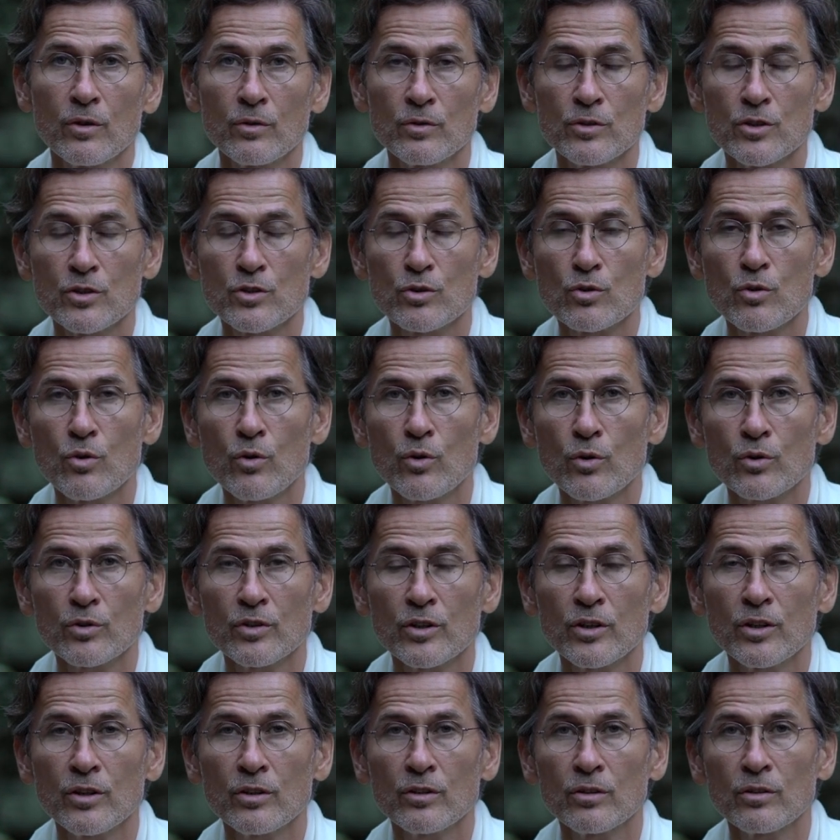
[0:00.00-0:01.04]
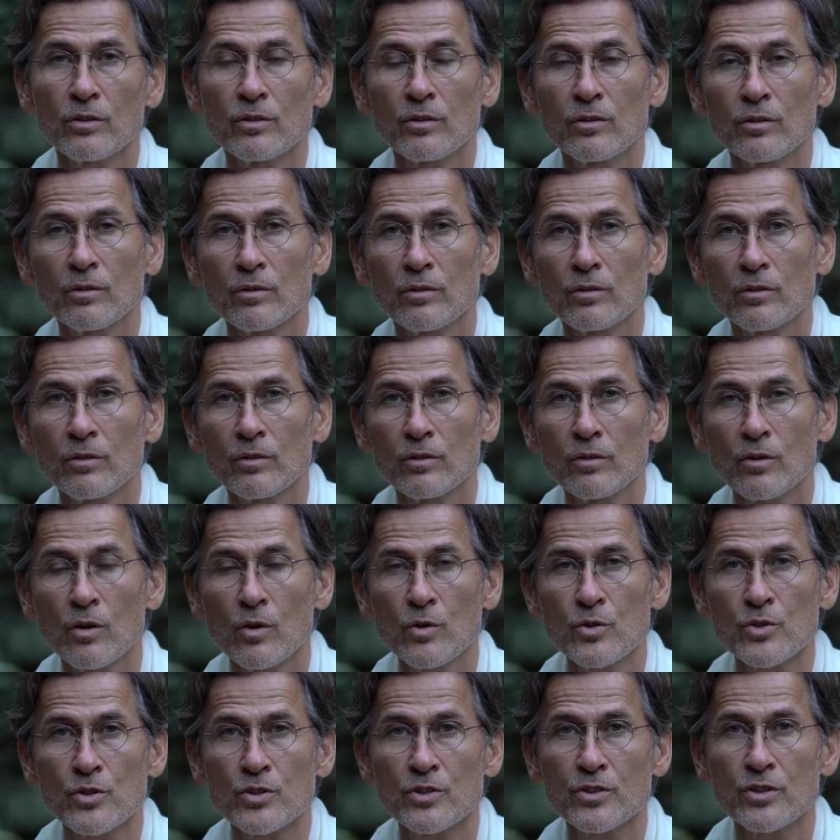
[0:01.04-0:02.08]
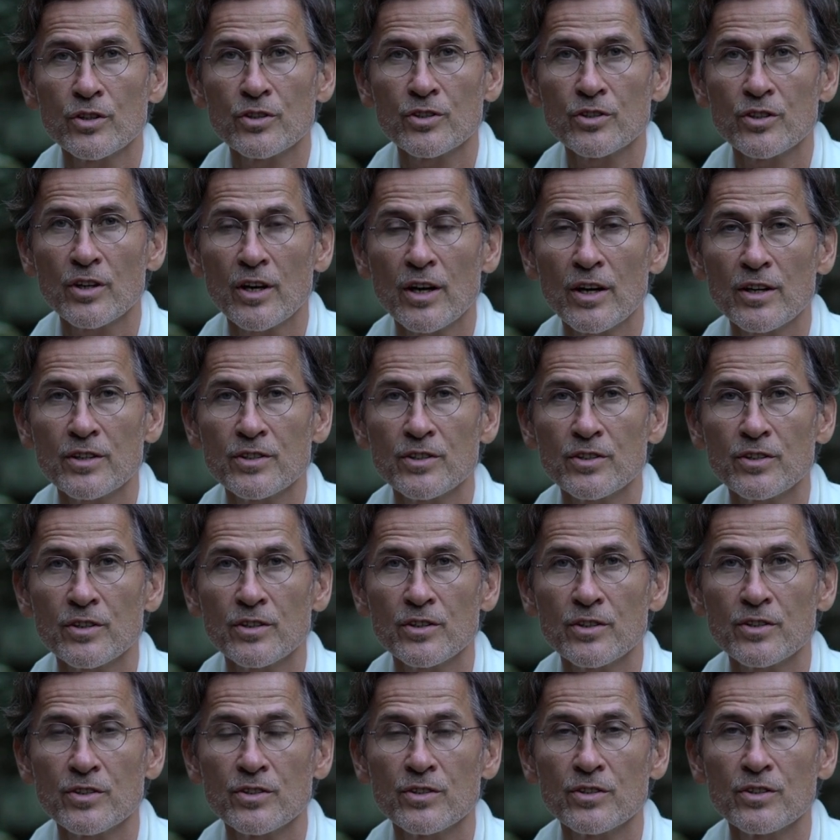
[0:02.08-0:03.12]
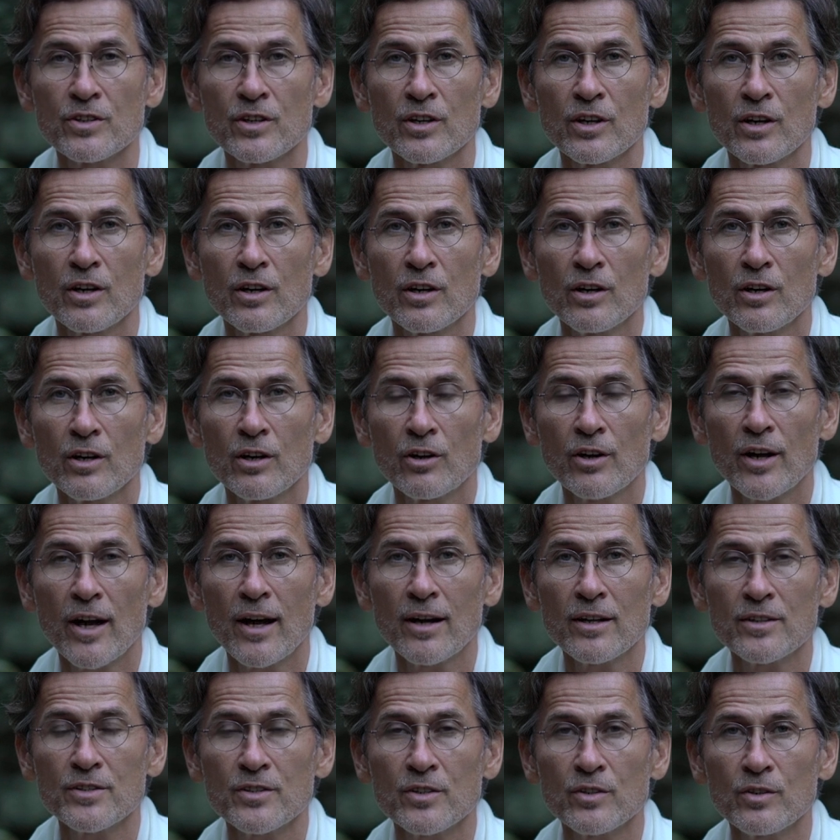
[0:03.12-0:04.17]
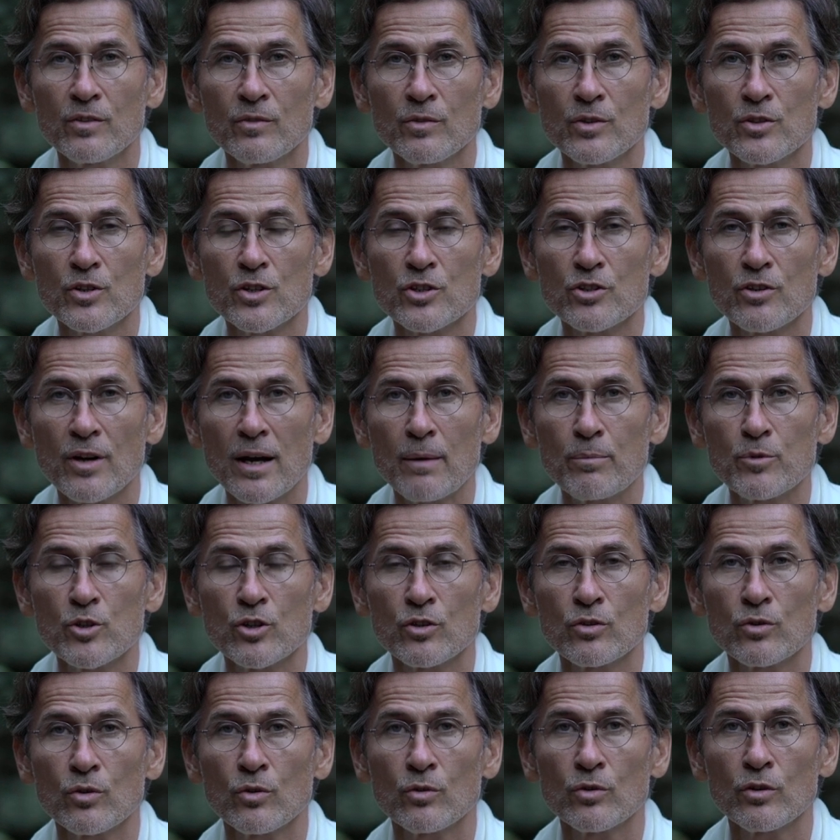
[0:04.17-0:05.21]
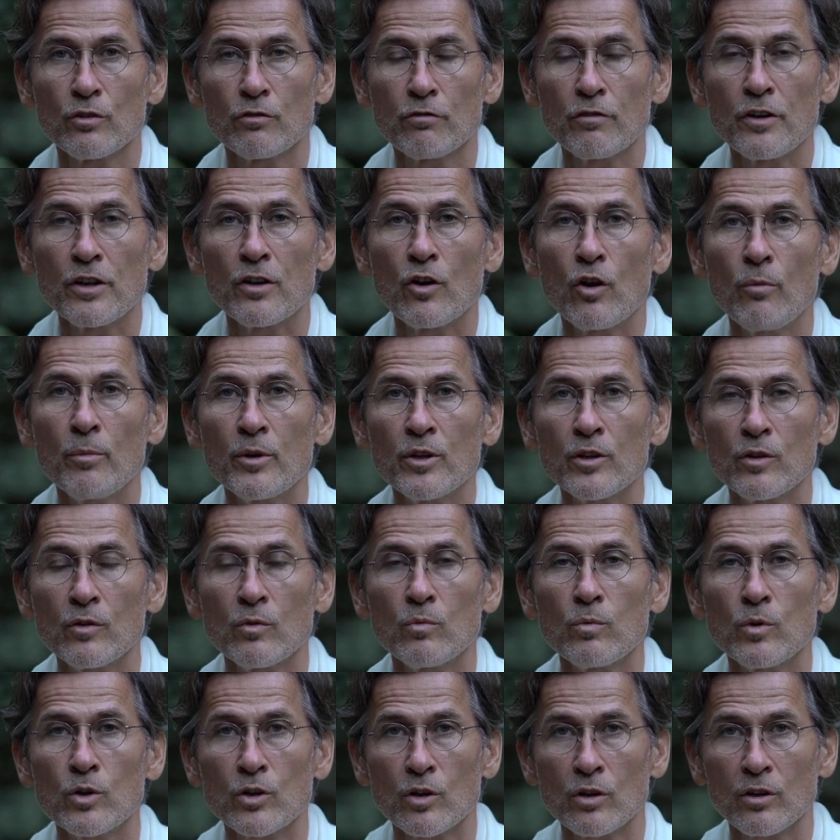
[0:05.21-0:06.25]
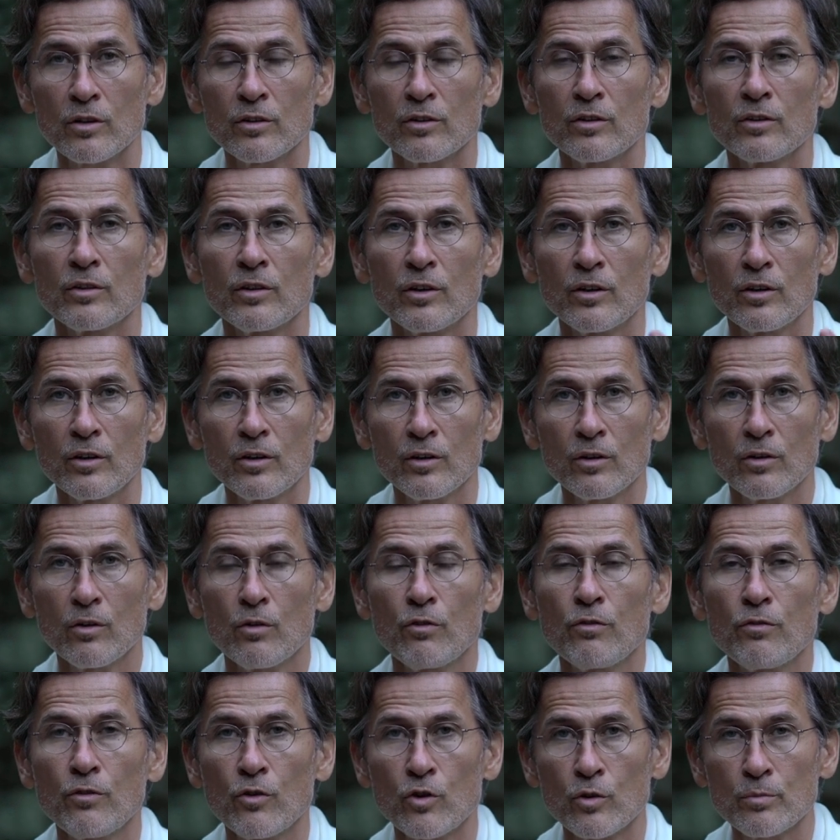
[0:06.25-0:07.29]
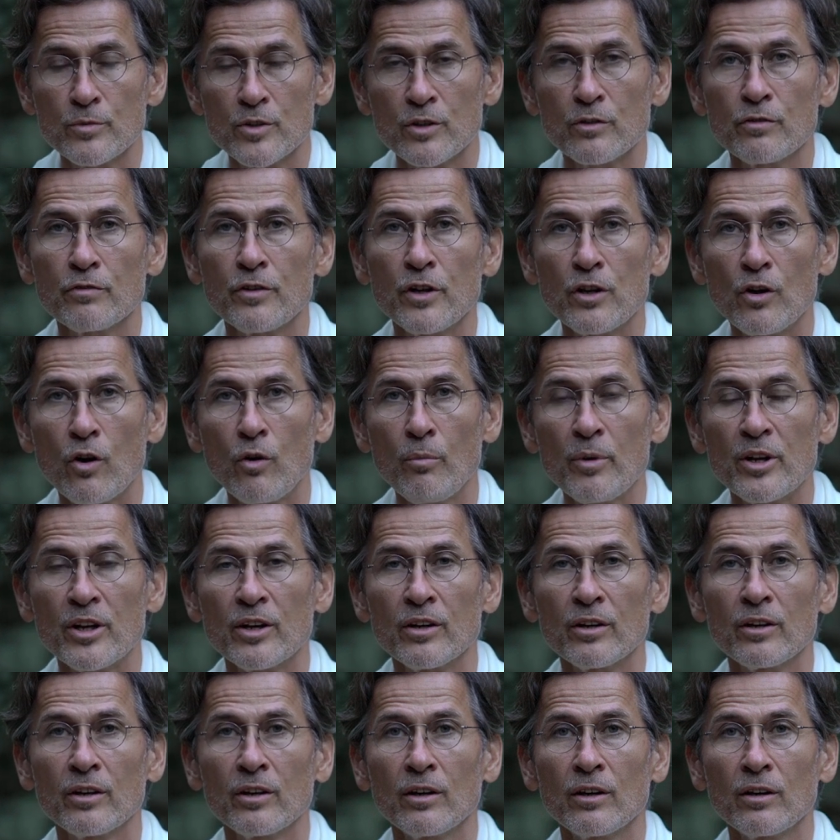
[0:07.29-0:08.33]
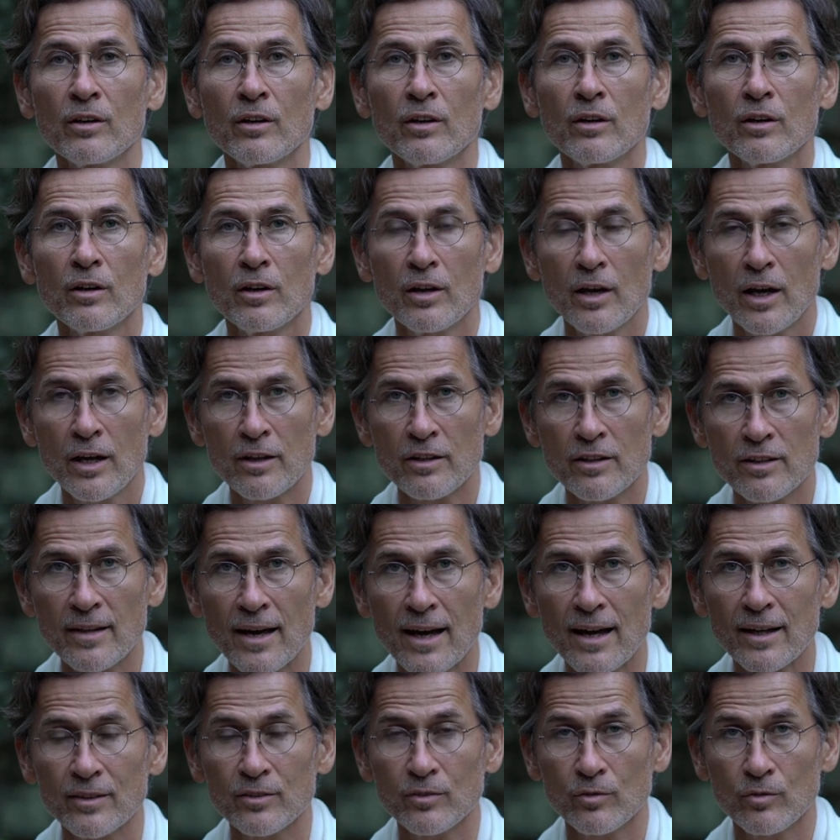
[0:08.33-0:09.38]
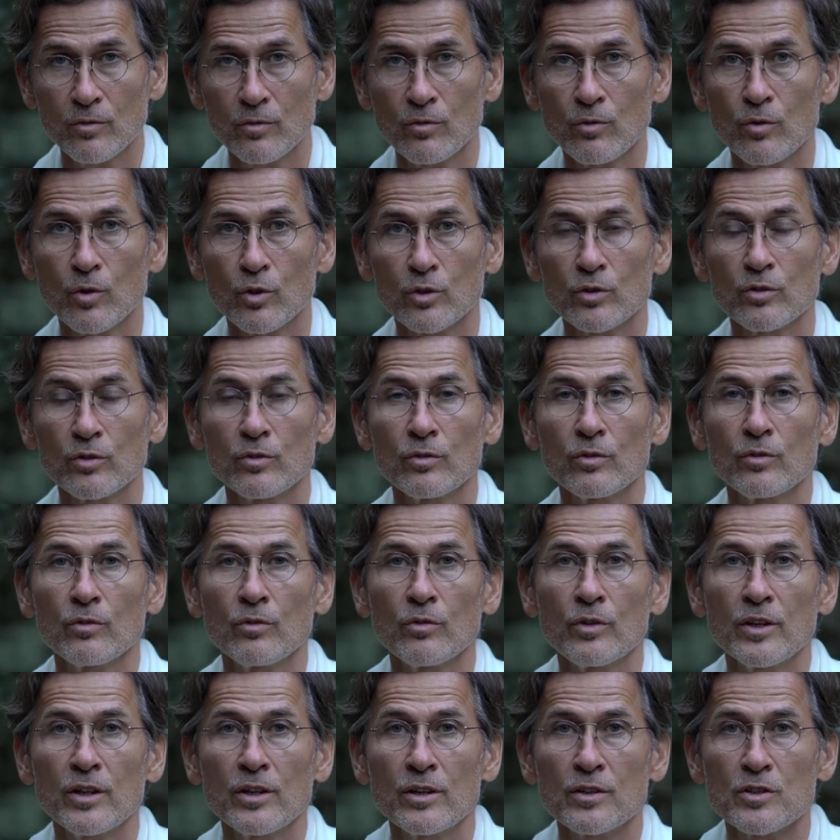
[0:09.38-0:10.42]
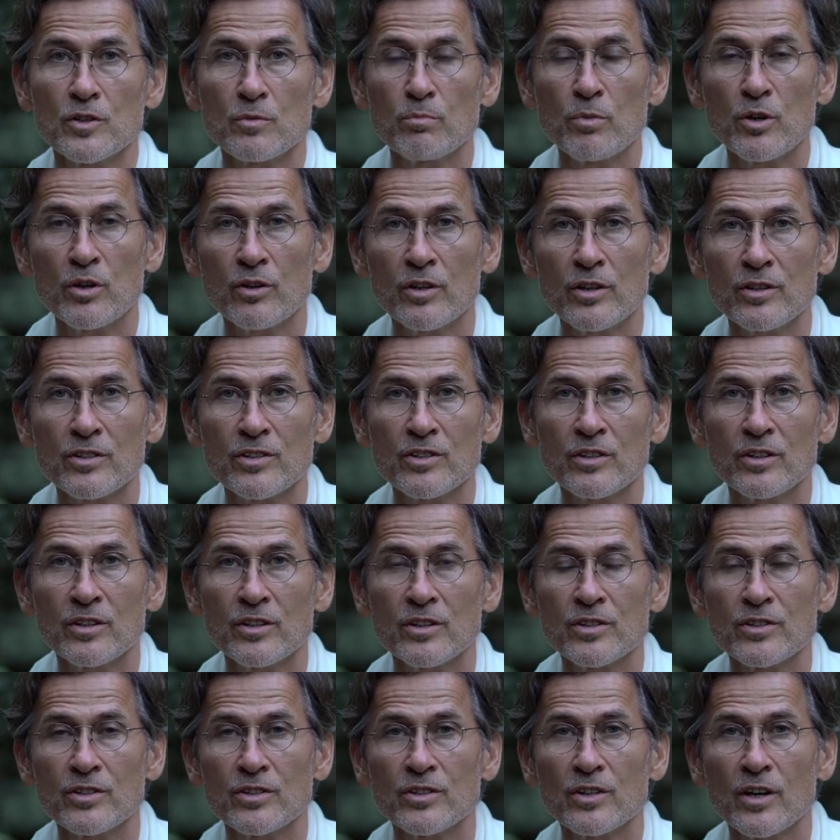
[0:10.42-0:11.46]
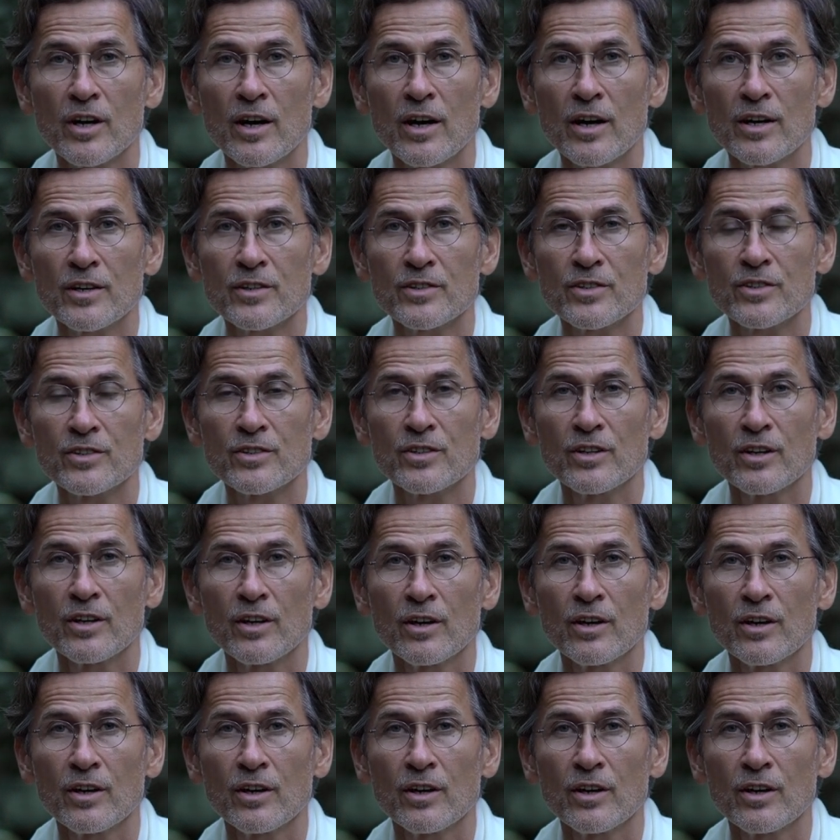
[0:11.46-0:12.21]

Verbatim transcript: discord in consciousness as this reality which is ruptured on the phenomenal world of forms and phenomena and that what we experience this as